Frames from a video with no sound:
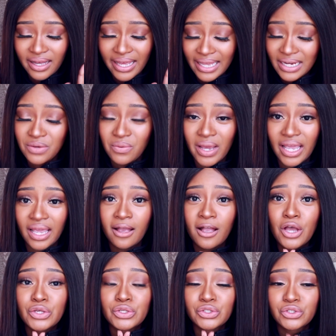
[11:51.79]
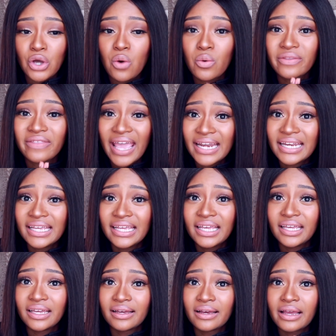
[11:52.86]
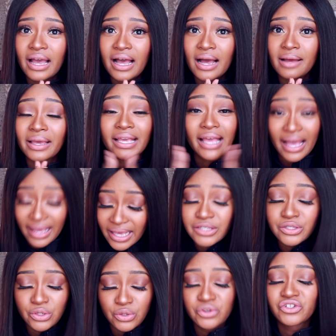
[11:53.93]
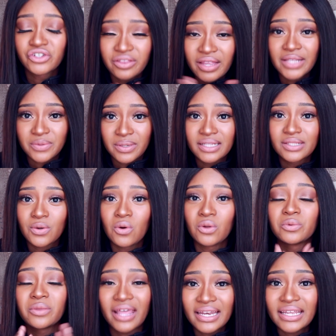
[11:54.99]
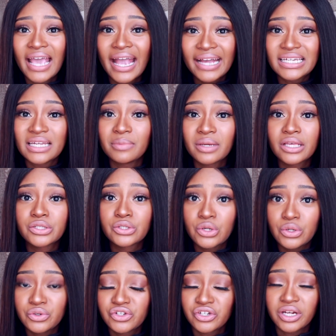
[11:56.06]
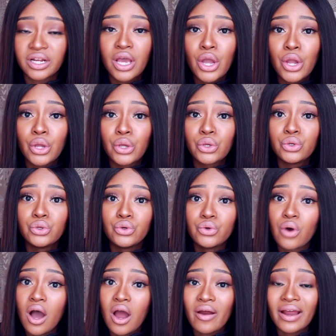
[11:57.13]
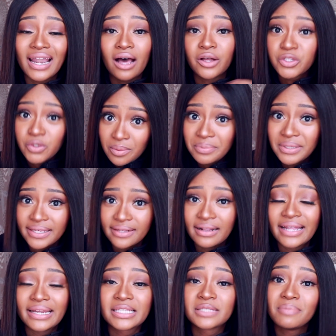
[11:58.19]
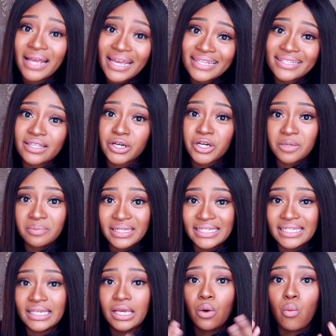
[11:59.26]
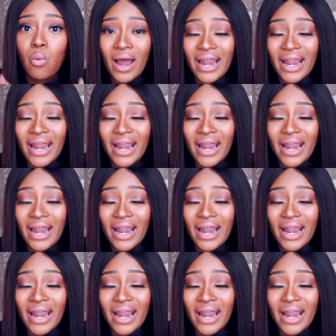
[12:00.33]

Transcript: Anyway, so with any exclusion, that's what it's called, with any academic exclusion, you are allowed to appeal and explain to the committee what